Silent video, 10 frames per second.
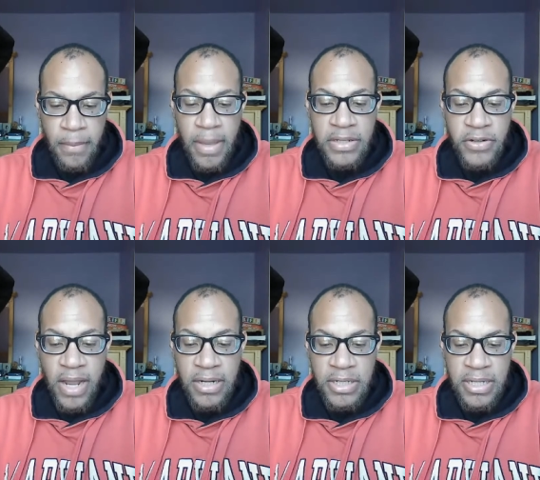My
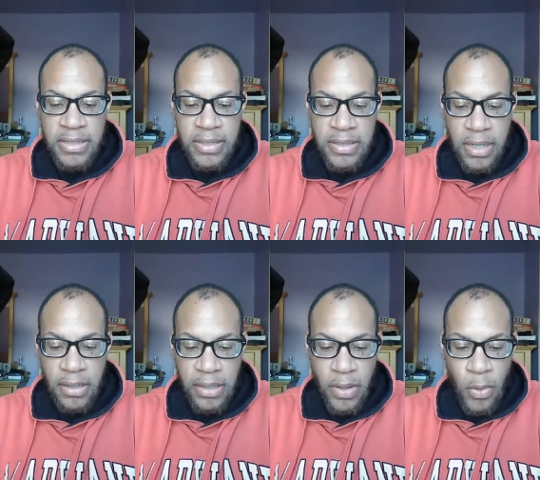strategy is to
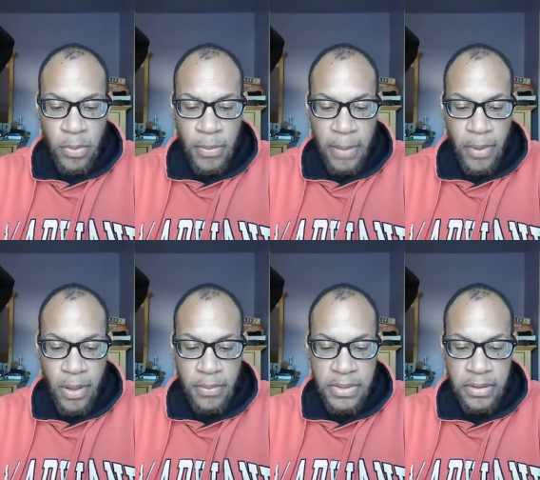subtly open my
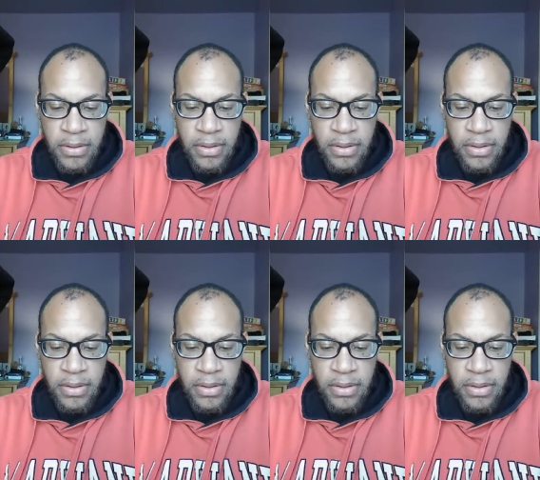palms,